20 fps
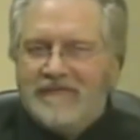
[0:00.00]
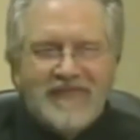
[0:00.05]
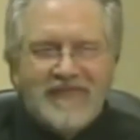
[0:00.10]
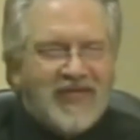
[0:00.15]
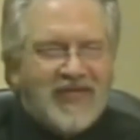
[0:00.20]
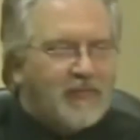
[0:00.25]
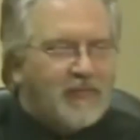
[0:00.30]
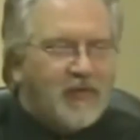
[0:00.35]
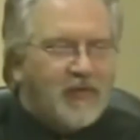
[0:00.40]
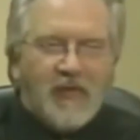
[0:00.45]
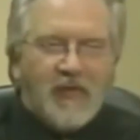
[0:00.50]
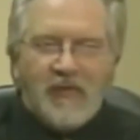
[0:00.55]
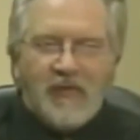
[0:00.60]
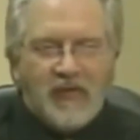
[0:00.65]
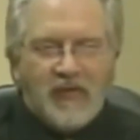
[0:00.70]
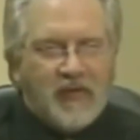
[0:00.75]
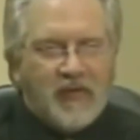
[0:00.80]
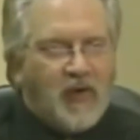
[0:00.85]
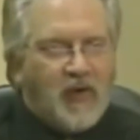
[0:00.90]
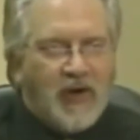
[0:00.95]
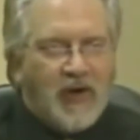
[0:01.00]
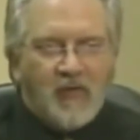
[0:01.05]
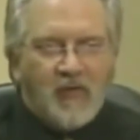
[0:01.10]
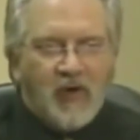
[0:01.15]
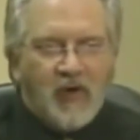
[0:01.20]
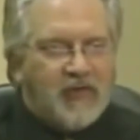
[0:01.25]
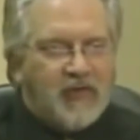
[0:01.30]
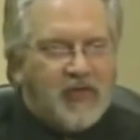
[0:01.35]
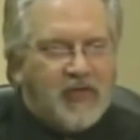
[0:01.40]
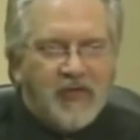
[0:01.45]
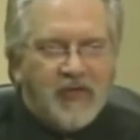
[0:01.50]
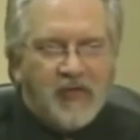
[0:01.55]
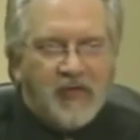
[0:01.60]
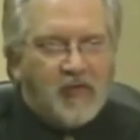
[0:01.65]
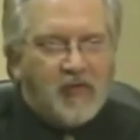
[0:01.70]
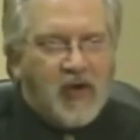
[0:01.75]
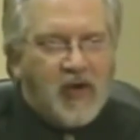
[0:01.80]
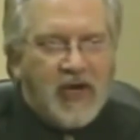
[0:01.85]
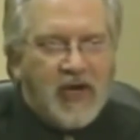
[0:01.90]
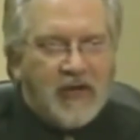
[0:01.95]
you probably want to run the other
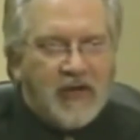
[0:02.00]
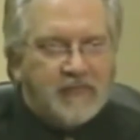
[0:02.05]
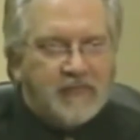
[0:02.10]
way.